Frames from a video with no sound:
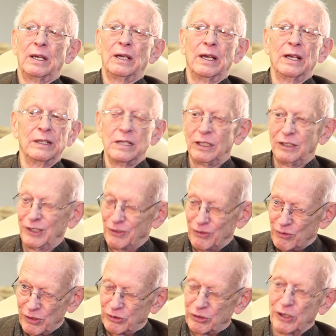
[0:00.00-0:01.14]
And he didn't
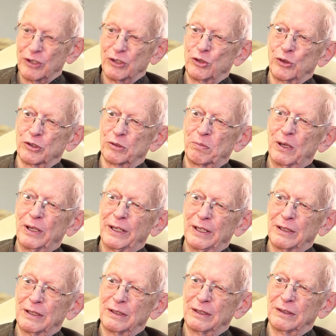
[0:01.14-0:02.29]
return to his
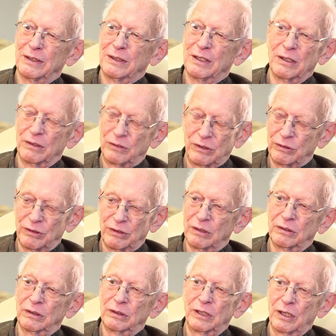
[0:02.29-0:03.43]
plane and uh, to the
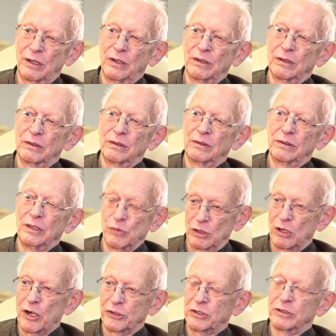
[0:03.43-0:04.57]
carrier he was
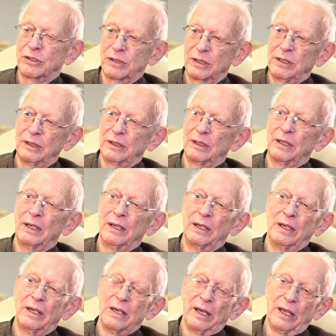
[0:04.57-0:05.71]
lost at sea.
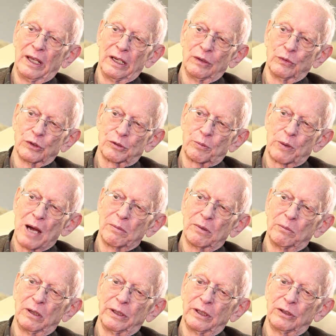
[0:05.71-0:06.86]
And it was
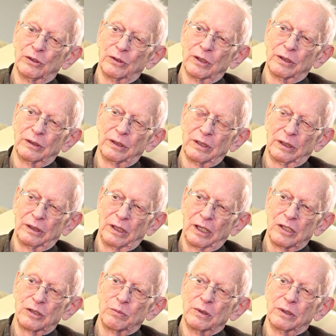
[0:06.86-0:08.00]
probably during the
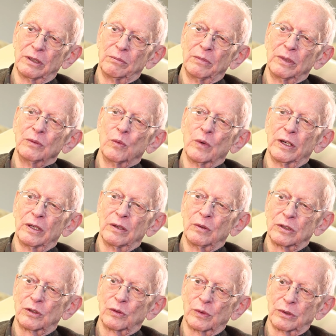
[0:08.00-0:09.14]
engagement at Midway,
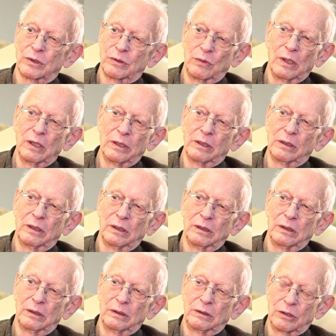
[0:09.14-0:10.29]
which was really
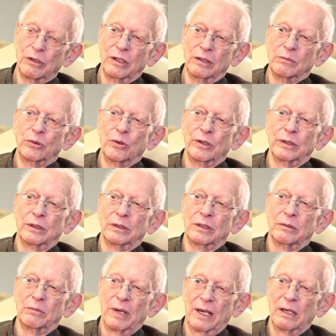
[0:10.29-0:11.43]
the turning point in the
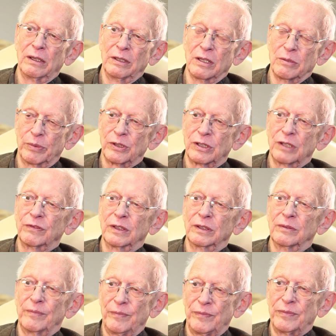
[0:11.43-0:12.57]
battle in the Pacific,
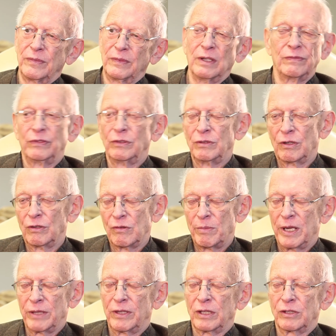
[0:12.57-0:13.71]
if you know
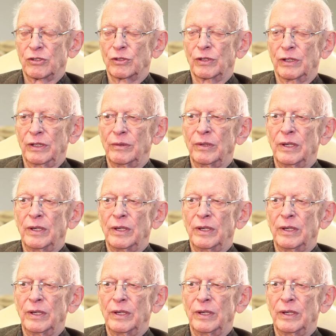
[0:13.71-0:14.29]
about that story.